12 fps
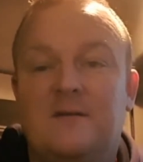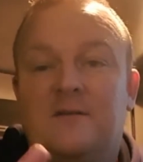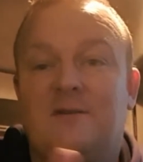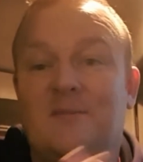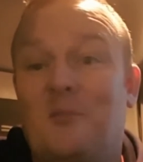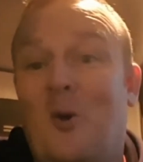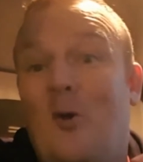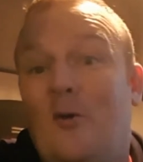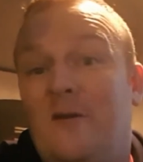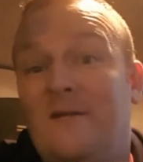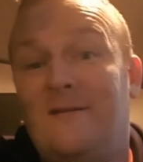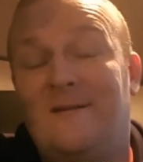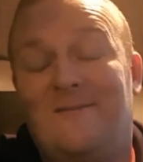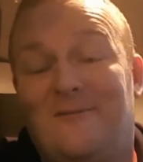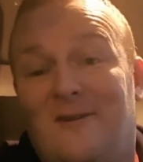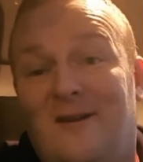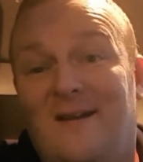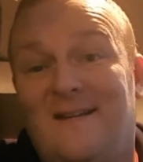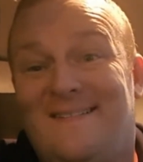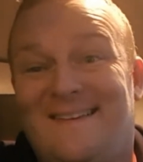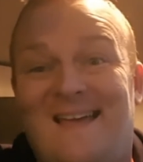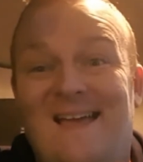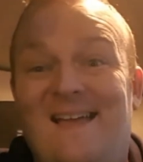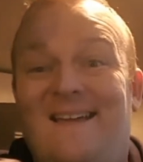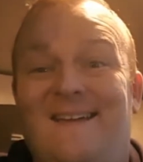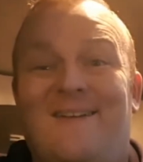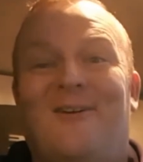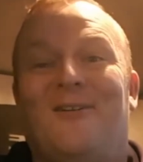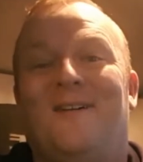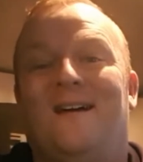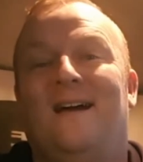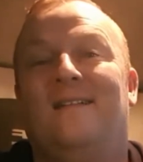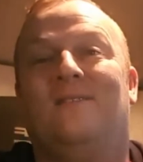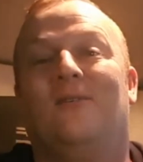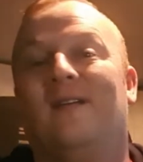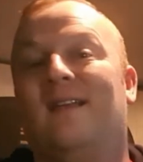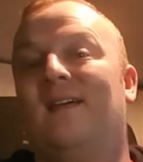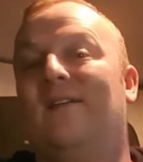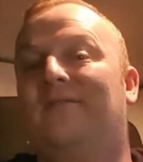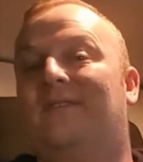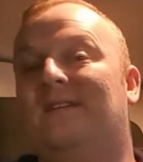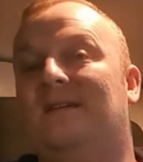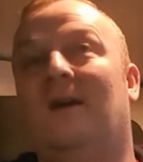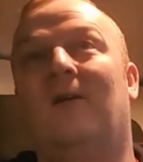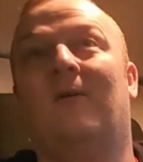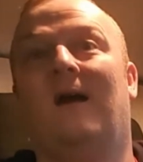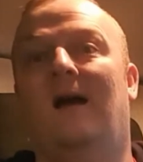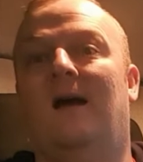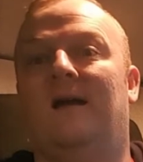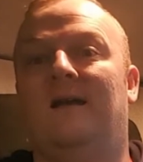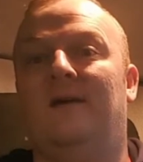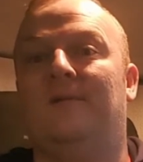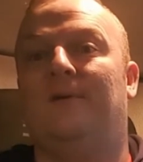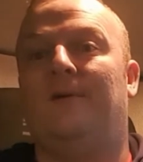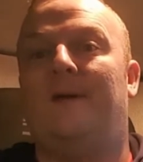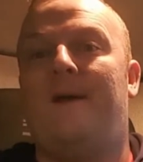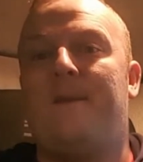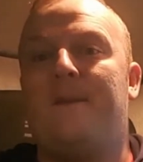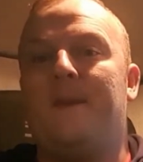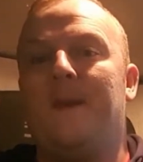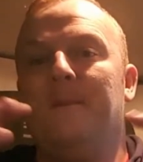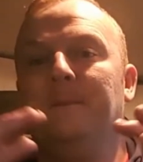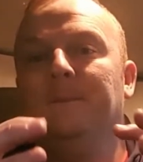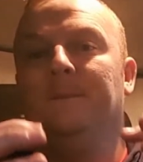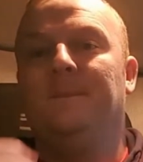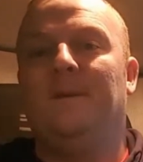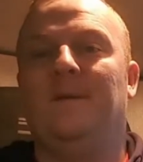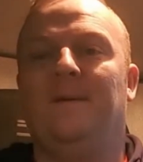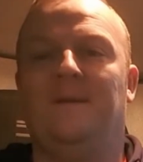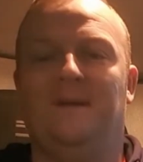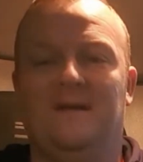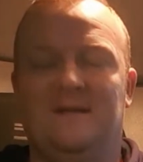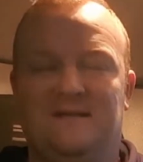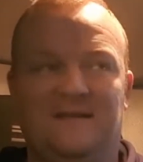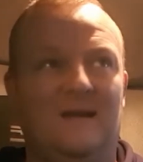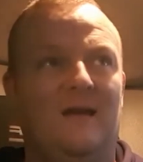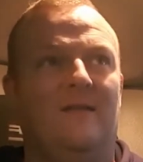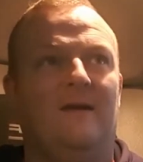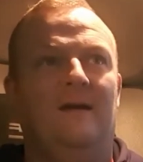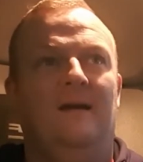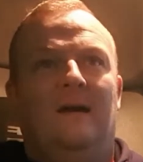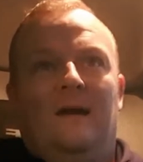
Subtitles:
Good morning. Right, earlier on I done a little video and I'm going to all this together.